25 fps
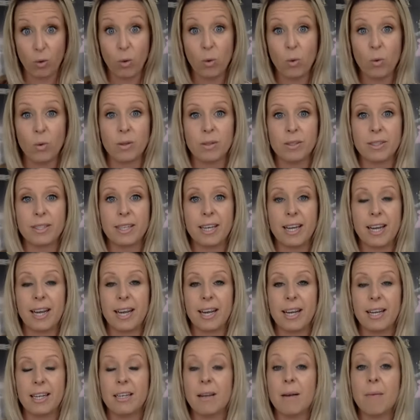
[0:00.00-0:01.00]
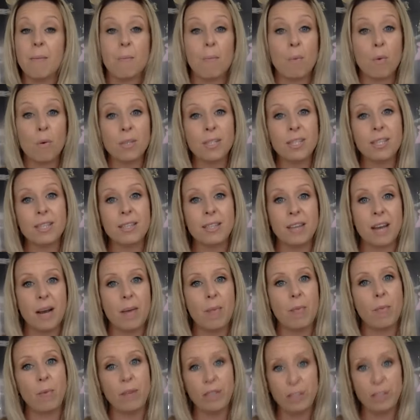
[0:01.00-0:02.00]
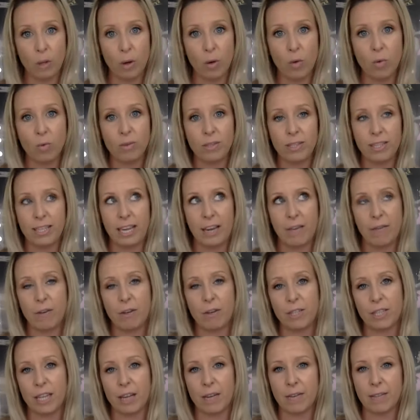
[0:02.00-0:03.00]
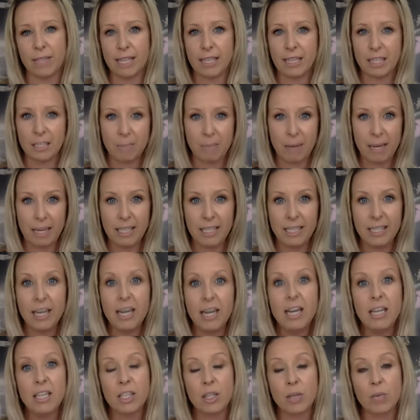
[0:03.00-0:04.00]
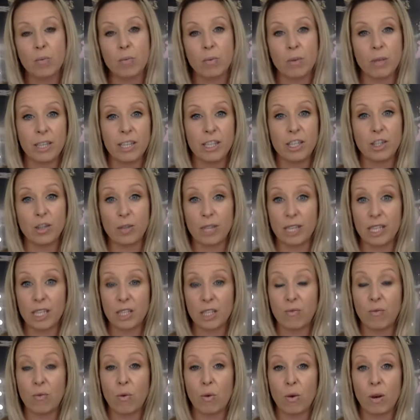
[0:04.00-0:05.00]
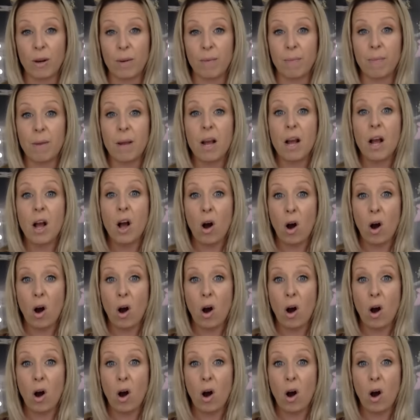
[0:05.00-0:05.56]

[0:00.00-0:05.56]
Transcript: your goals? And most of the time we don't give ourselves that space to really transform